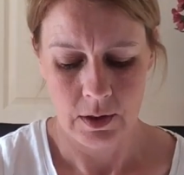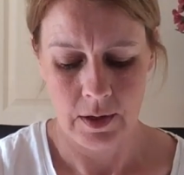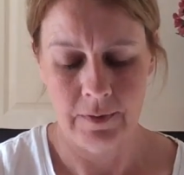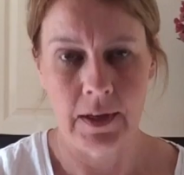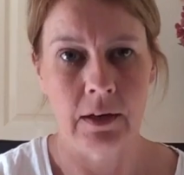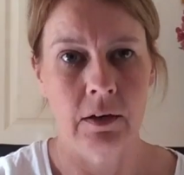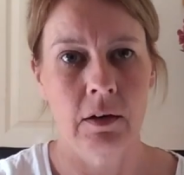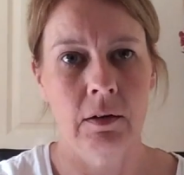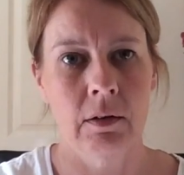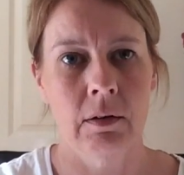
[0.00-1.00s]
and then
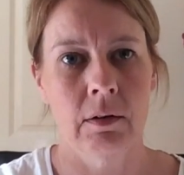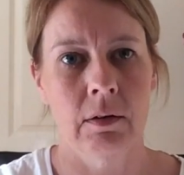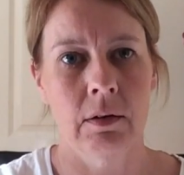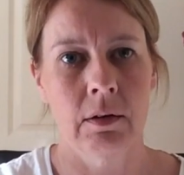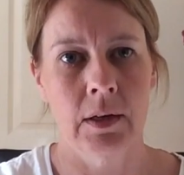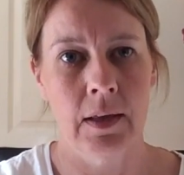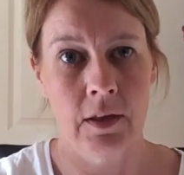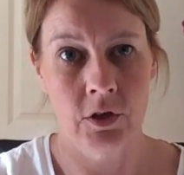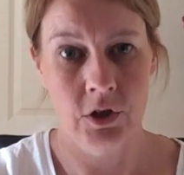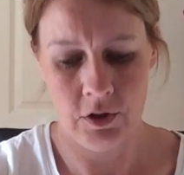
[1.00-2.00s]
get
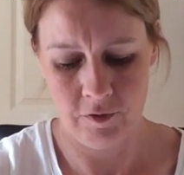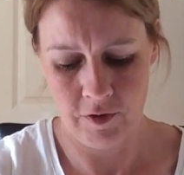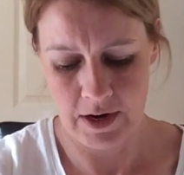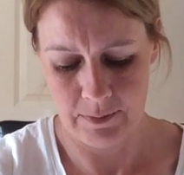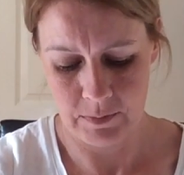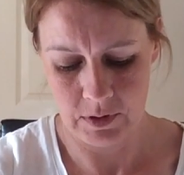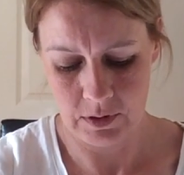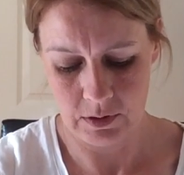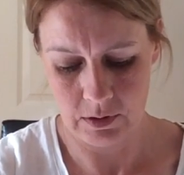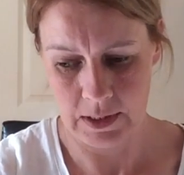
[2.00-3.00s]
those 2 framed.
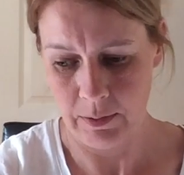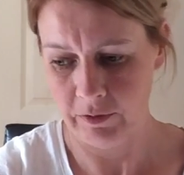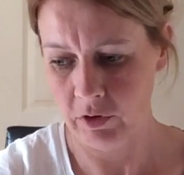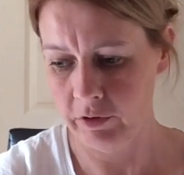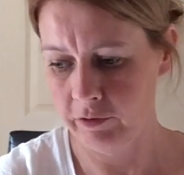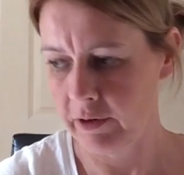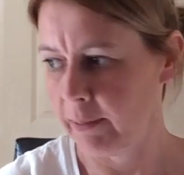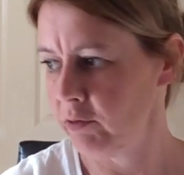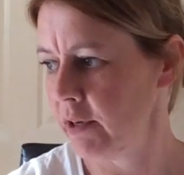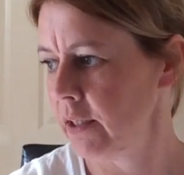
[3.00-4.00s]
Now I've got the
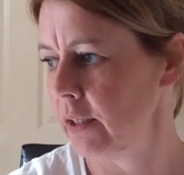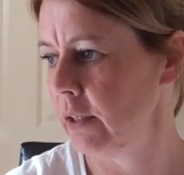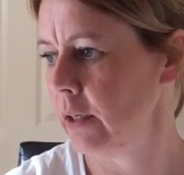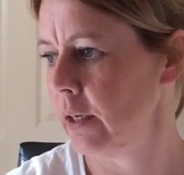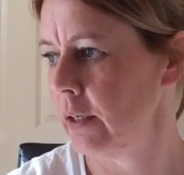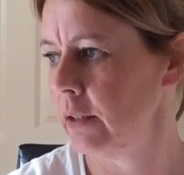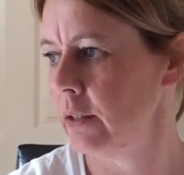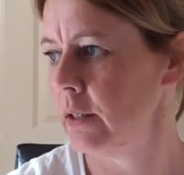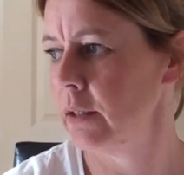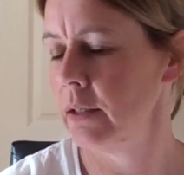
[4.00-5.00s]
frames ready
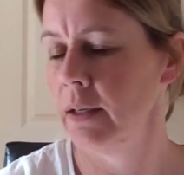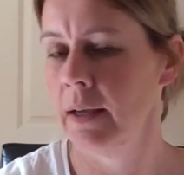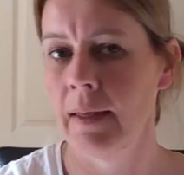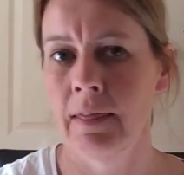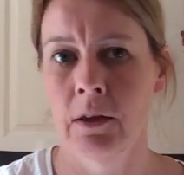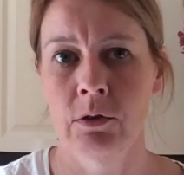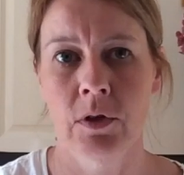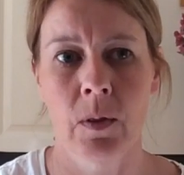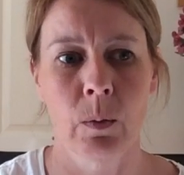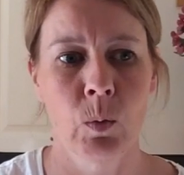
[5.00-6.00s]
and get those
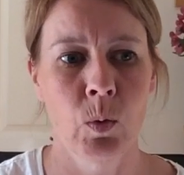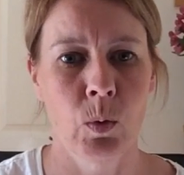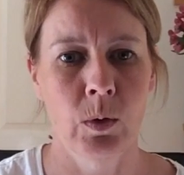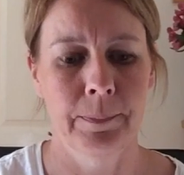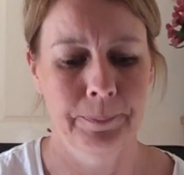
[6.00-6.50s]
on the wall.